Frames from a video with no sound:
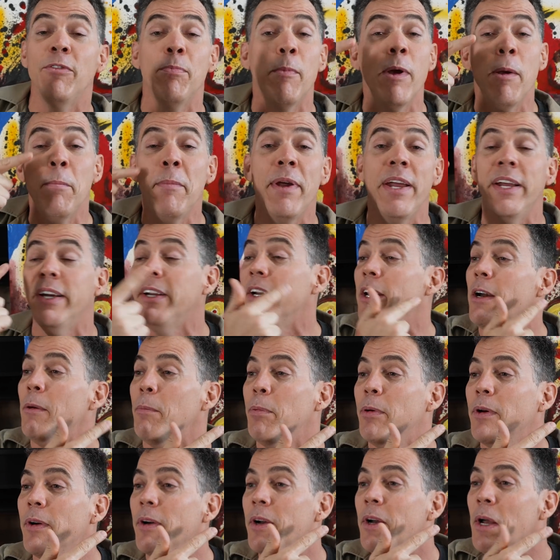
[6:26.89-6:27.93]
my makeup,
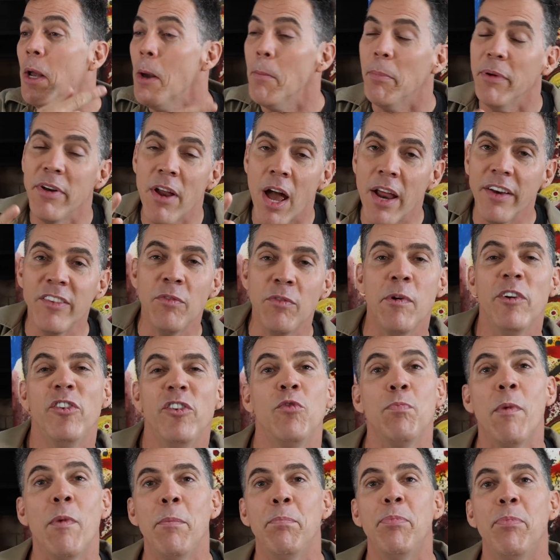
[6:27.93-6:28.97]
but not as much as
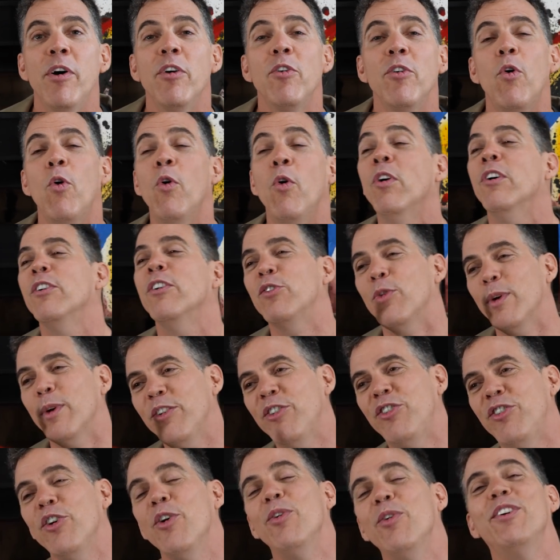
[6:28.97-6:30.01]
my butthole, so I
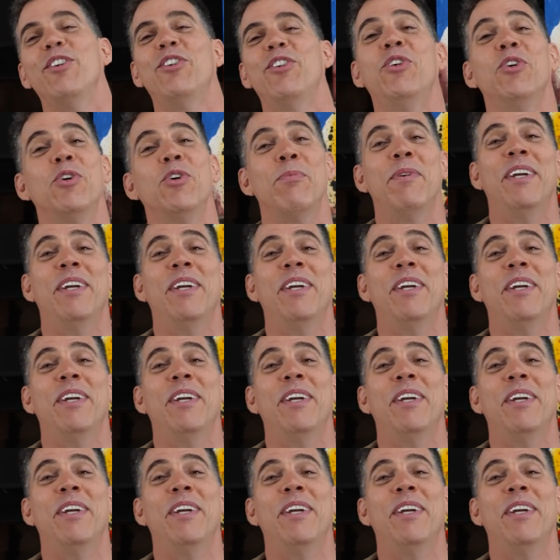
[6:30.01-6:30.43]
showed it to them